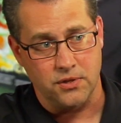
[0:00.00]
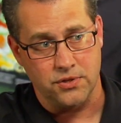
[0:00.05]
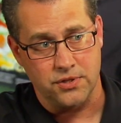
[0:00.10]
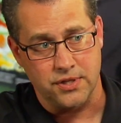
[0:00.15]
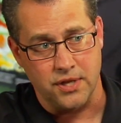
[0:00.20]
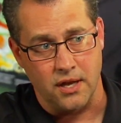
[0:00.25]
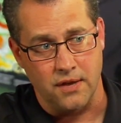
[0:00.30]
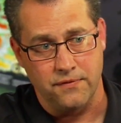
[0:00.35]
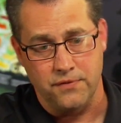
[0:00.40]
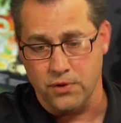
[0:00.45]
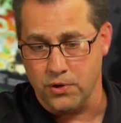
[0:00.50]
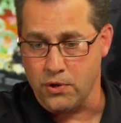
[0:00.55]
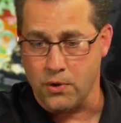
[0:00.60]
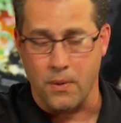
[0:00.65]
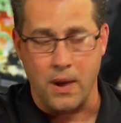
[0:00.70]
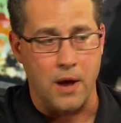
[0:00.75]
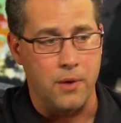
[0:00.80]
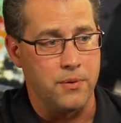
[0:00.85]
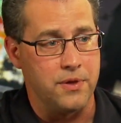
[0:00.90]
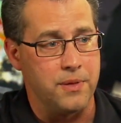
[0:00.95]
yourself, you'll
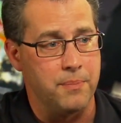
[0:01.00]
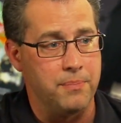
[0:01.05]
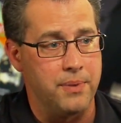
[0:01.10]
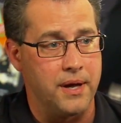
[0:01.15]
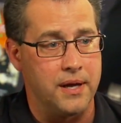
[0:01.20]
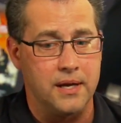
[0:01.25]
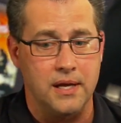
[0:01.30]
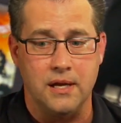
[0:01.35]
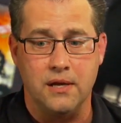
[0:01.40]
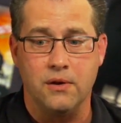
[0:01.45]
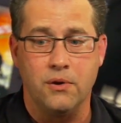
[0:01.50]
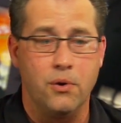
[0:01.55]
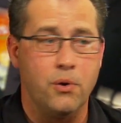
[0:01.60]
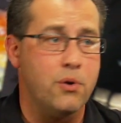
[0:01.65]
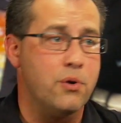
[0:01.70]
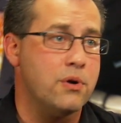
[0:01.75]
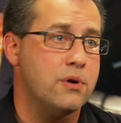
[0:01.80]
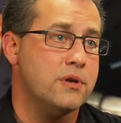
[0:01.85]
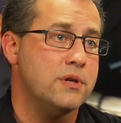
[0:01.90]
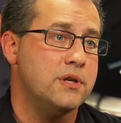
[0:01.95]
go out with a buddy
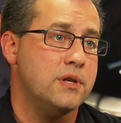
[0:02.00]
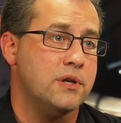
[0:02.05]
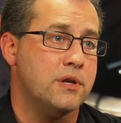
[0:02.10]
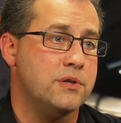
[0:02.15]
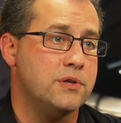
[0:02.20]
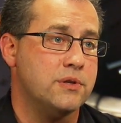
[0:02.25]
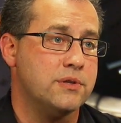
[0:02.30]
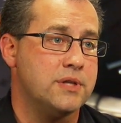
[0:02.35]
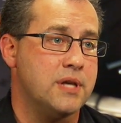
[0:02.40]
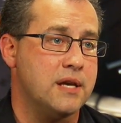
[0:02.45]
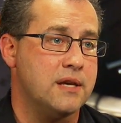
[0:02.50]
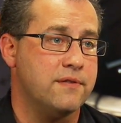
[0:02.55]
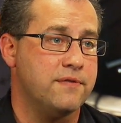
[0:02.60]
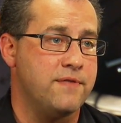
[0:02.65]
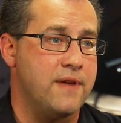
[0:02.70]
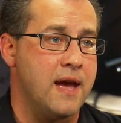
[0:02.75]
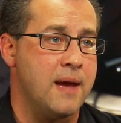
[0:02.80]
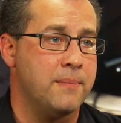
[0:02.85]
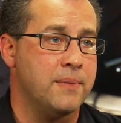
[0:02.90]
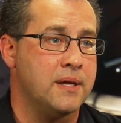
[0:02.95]
or, you know, you'll take a
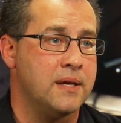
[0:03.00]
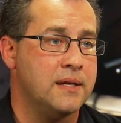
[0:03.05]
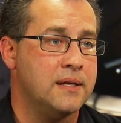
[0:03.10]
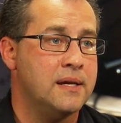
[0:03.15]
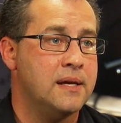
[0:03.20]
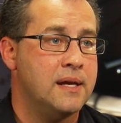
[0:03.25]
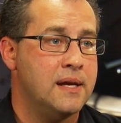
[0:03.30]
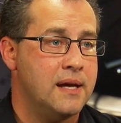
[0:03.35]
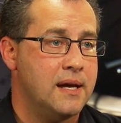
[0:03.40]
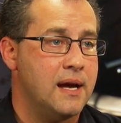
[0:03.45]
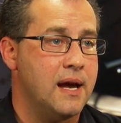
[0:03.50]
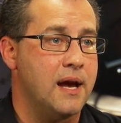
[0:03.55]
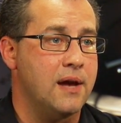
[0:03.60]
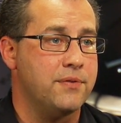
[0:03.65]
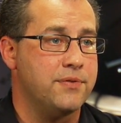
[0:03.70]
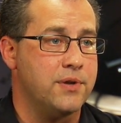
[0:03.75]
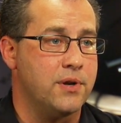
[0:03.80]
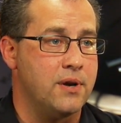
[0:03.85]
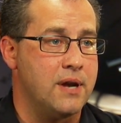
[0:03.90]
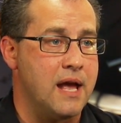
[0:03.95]
family
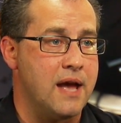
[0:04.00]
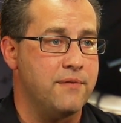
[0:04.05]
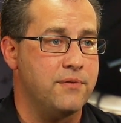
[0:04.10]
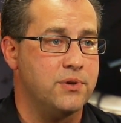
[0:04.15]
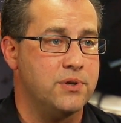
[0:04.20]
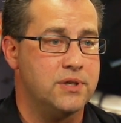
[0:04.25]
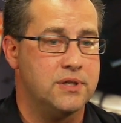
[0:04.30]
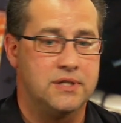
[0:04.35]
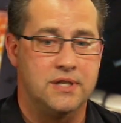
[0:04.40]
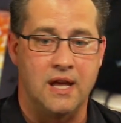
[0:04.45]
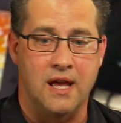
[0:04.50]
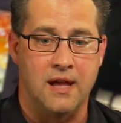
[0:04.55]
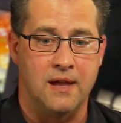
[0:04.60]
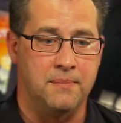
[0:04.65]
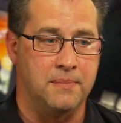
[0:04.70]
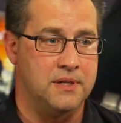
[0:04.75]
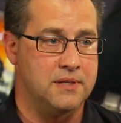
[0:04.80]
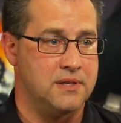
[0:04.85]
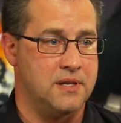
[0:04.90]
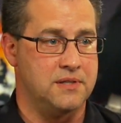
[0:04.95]
out there and have a good
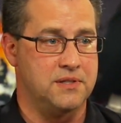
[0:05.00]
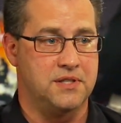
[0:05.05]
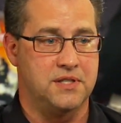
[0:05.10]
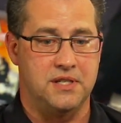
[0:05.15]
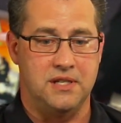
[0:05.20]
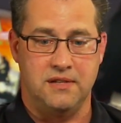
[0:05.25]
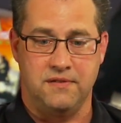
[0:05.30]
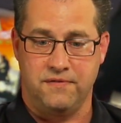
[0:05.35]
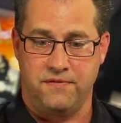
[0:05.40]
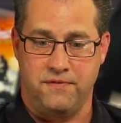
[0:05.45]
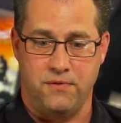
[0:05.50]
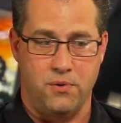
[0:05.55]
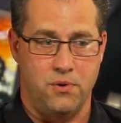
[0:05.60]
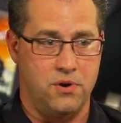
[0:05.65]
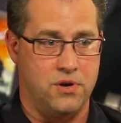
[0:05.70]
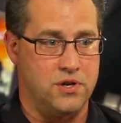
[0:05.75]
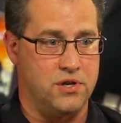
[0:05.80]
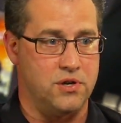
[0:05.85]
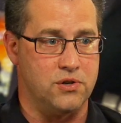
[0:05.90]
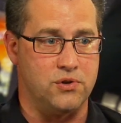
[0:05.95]
time and, and seat in
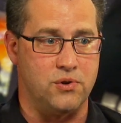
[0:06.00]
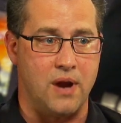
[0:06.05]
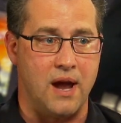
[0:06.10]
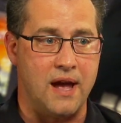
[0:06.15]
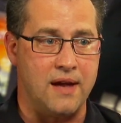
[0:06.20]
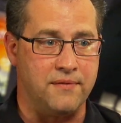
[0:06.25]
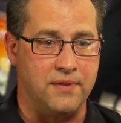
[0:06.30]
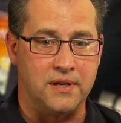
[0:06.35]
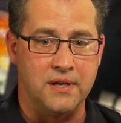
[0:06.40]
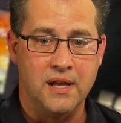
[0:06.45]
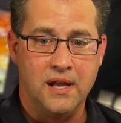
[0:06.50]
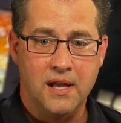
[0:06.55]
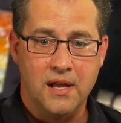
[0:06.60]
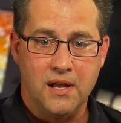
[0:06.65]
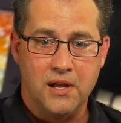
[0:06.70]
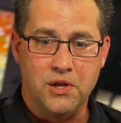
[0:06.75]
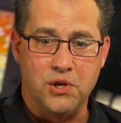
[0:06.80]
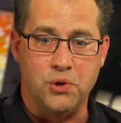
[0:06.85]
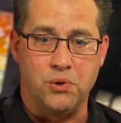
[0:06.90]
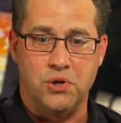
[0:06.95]
four and you're driving.
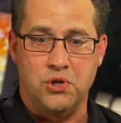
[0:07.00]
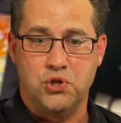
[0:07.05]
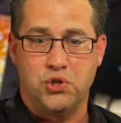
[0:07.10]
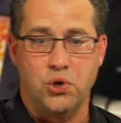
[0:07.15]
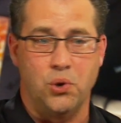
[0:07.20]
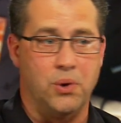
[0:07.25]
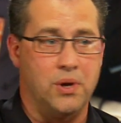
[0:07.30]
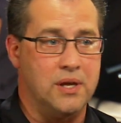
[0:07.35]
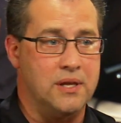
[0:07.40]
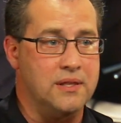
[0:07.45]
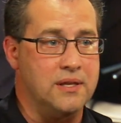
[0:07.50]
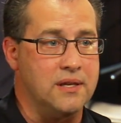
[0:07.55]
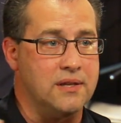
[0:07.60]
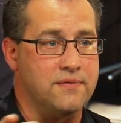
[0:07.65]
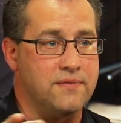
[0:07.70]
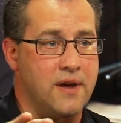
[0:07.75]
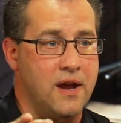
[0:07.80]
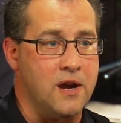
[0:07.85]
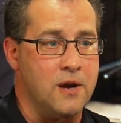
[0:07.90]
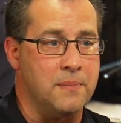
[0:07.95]
Mm-hmm. You're enjoying the
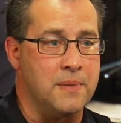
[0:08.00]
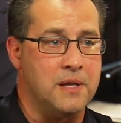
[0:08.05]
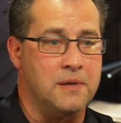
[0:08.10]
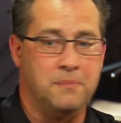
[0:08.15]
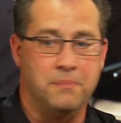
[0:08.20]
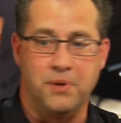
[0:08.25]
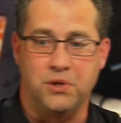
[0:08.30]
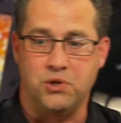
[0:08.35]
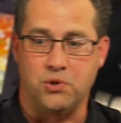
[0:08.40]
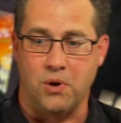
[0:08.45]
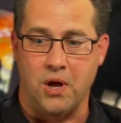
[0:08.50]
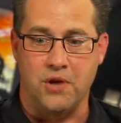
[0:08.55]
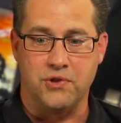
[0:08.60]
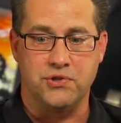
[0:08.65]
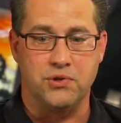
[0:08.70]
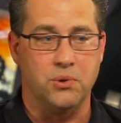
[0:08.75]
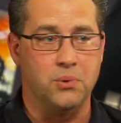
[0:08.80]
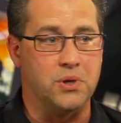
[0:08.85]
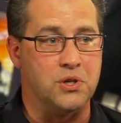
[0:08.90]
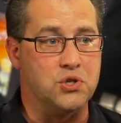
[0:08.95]
environment, but you're
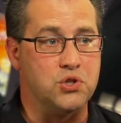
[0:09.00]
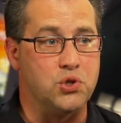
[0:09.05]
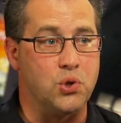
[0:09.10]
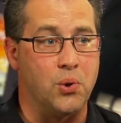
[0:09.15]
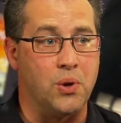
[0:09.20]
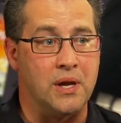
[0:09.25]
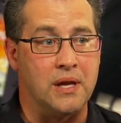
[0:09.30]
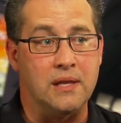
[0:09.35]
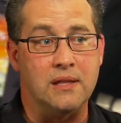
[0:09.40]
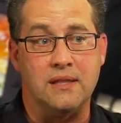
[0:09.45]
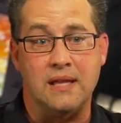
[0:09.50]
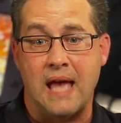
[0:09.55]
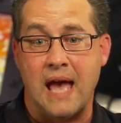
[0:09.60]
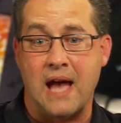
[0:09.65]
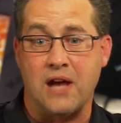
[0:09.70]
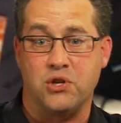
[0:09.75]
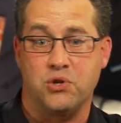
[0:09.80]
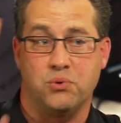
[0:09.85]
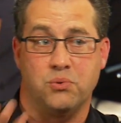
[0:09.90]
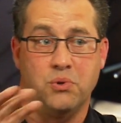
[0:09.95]
also enjoying the
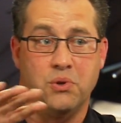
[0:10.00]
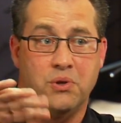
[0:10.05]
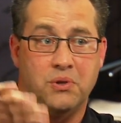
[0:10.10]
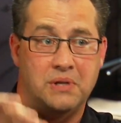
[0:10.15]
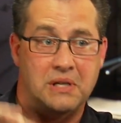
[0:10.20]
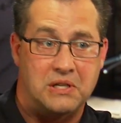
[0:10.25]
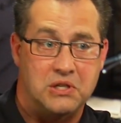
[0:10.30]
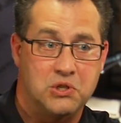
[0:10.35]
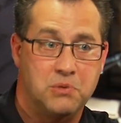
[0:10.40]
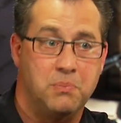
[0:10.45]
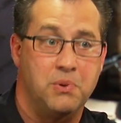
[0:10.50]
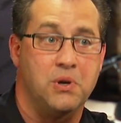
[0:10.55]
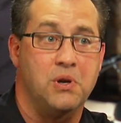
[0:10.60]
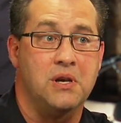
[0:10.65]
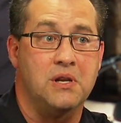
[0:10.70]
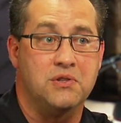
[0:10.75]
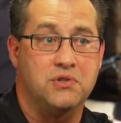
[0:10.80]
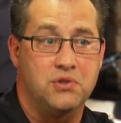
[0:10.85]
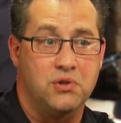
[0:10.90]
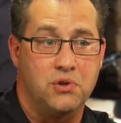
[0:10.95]
actual
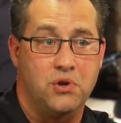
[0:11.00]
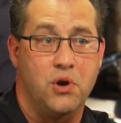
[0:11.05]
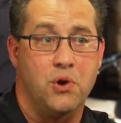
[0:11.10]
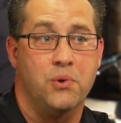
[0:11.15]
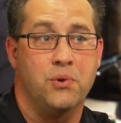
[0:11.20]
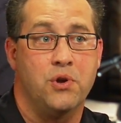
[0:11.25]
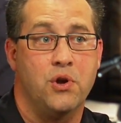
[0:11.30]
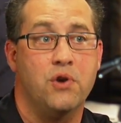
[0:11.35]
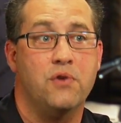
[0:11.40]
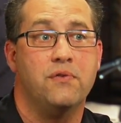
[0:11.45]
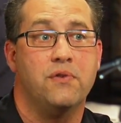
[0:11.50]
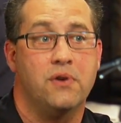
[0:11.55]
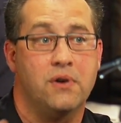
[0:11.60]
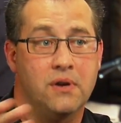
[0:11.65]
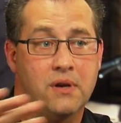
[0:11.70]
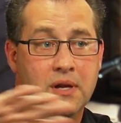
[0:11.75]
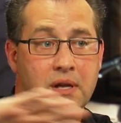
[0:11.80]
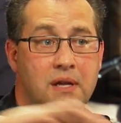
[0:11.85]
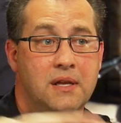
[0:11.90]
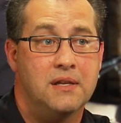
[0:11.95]
experience of going
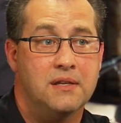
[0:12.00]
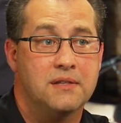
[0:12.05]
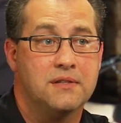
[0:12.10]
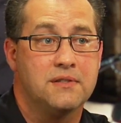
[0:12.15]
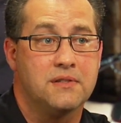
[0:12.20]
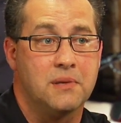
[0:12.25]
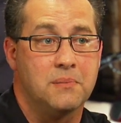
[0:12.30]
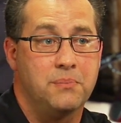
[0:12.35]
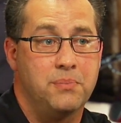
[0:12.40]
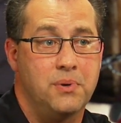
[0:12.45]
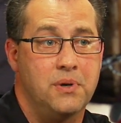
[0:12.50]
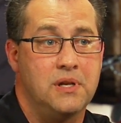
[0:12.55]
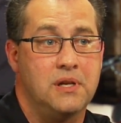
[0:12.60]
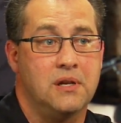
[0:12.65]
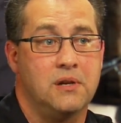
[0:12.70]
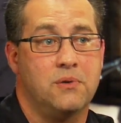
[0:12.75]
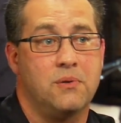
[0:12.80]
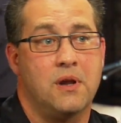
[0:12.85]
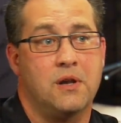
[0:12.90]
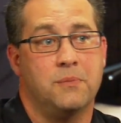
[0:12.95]
over some pretty
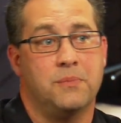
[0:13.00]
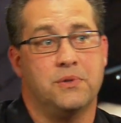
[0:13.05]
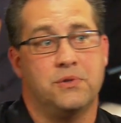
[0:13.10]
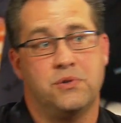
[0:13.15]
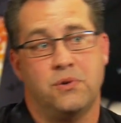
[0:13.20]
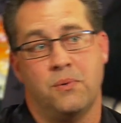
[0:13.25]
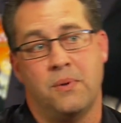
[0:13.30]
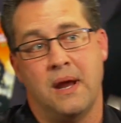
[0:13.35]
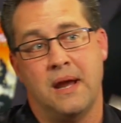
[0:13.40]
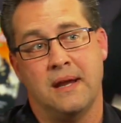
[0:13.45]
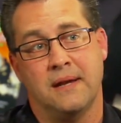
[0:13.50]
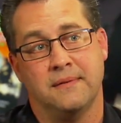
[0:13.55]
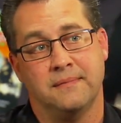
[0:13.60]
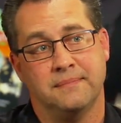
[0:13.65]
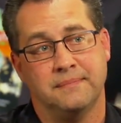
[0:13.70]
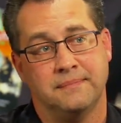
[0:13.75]
incredible terrain.